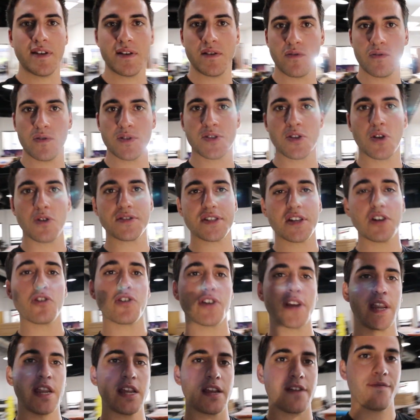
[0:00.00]
the results that you're
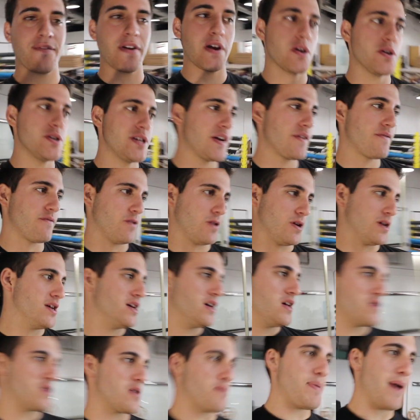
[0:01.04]
getting are very different.
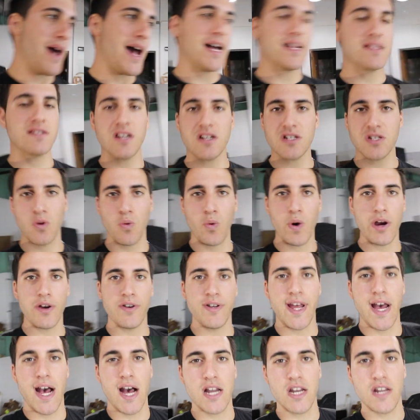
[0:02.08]
The pad starts to wear
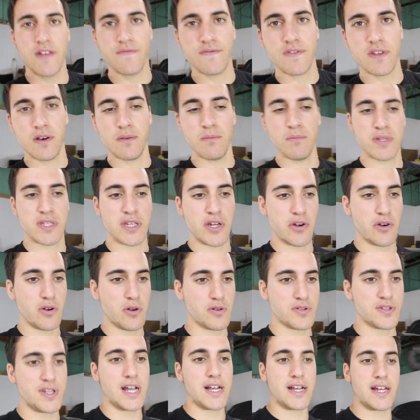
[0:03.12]
down if the
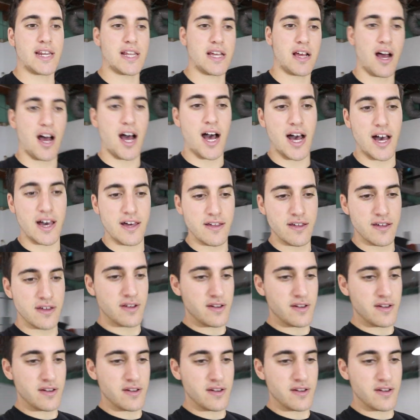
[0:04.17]
material is not getting hot.